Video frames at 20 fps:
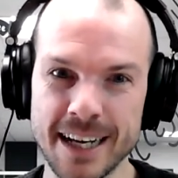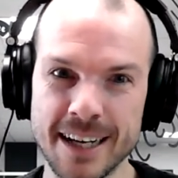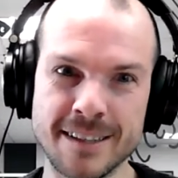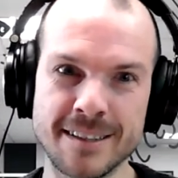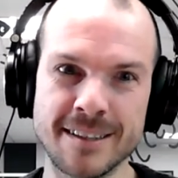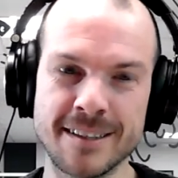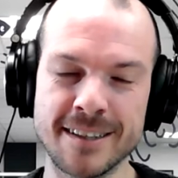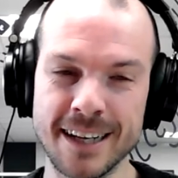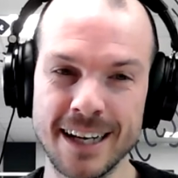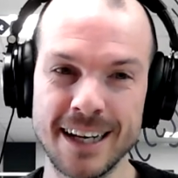
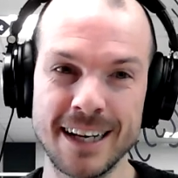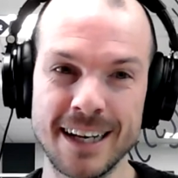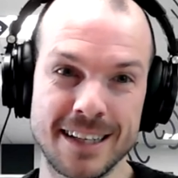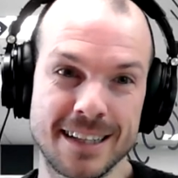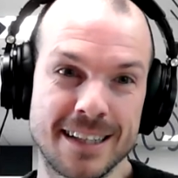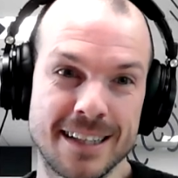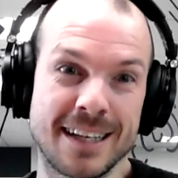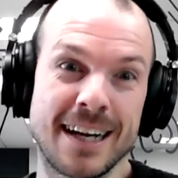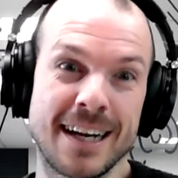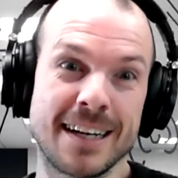And
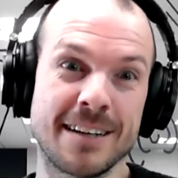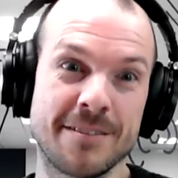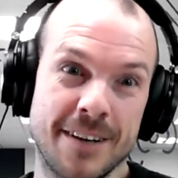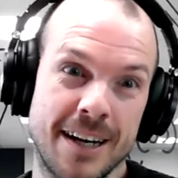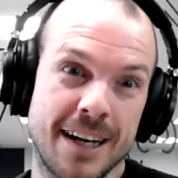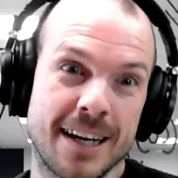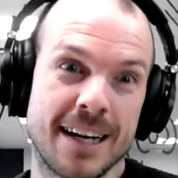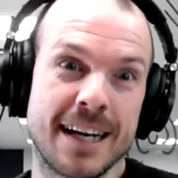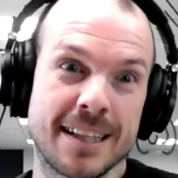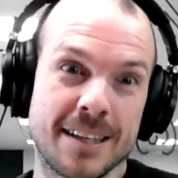they kind of
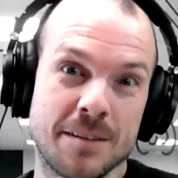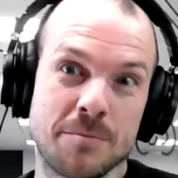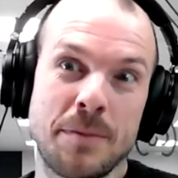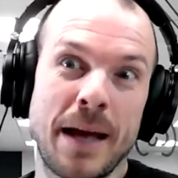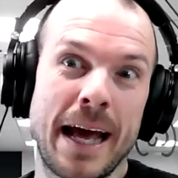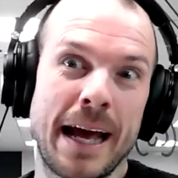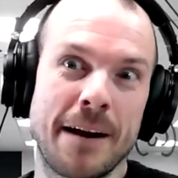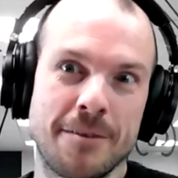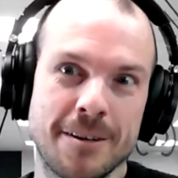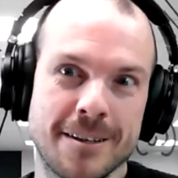highlight that
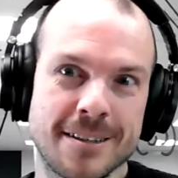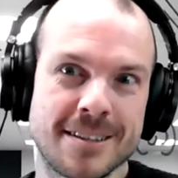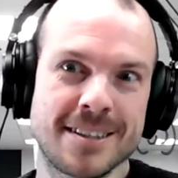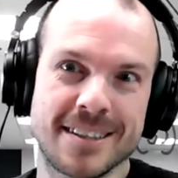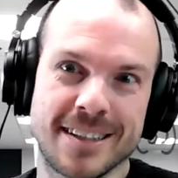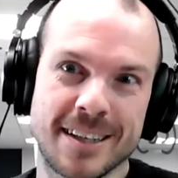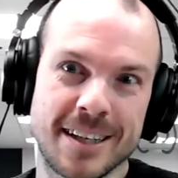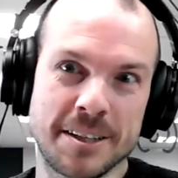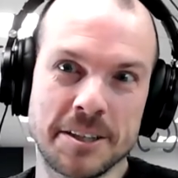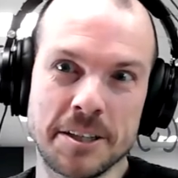
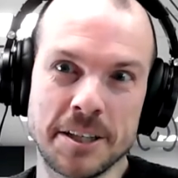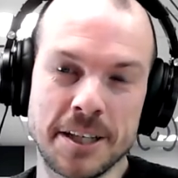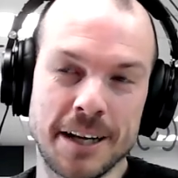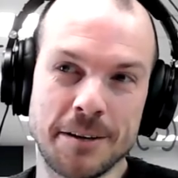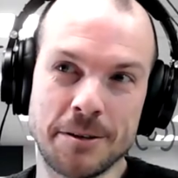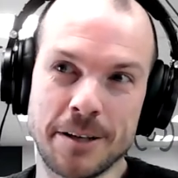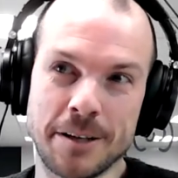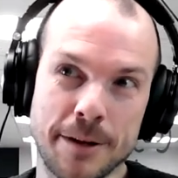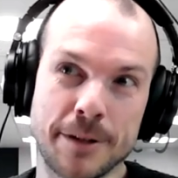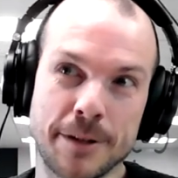parents, uh, you
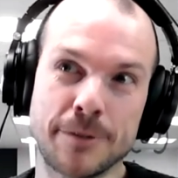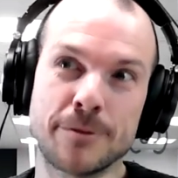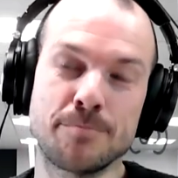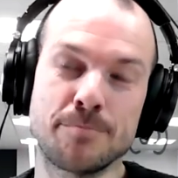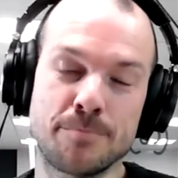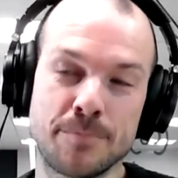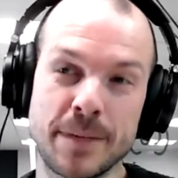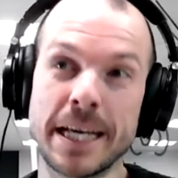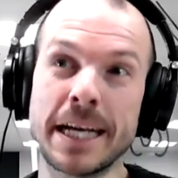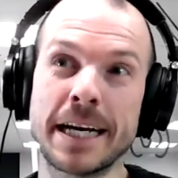know, going
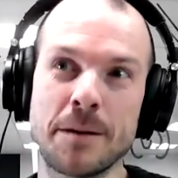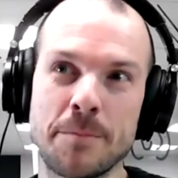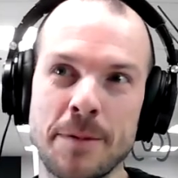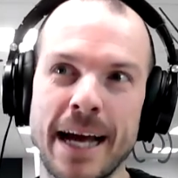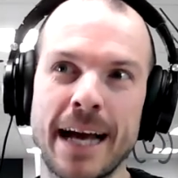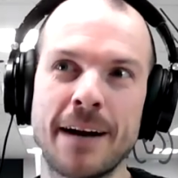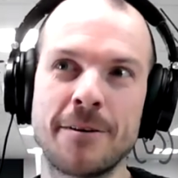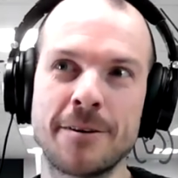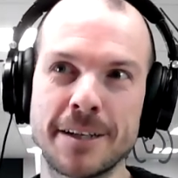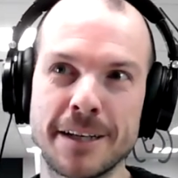being a
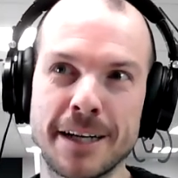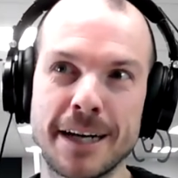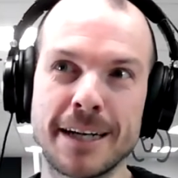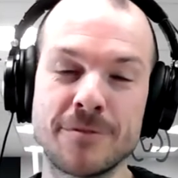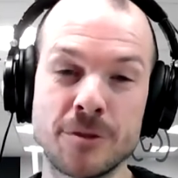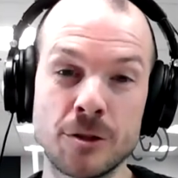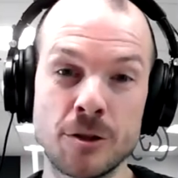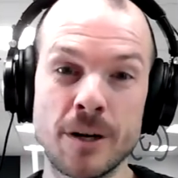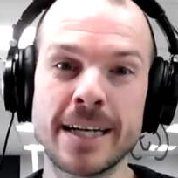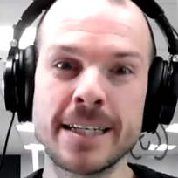parent kind
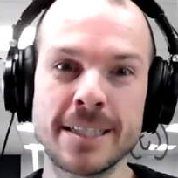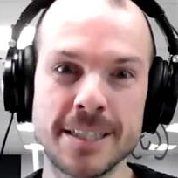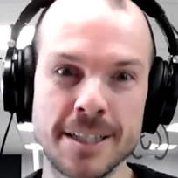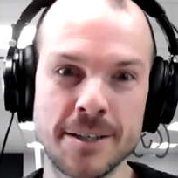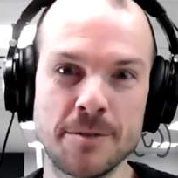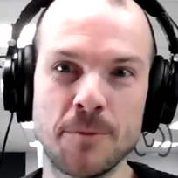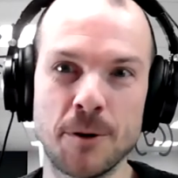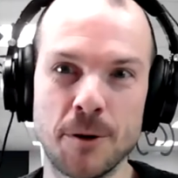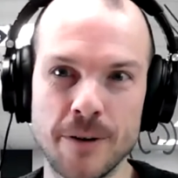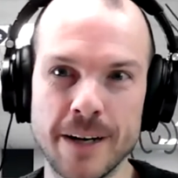of trains
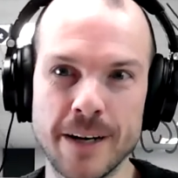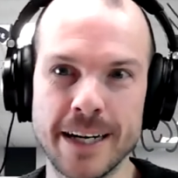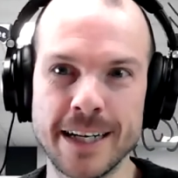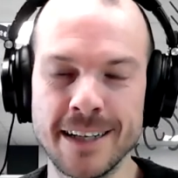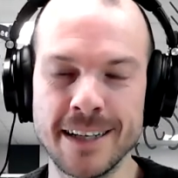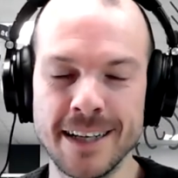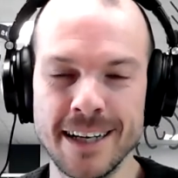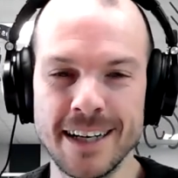you more in,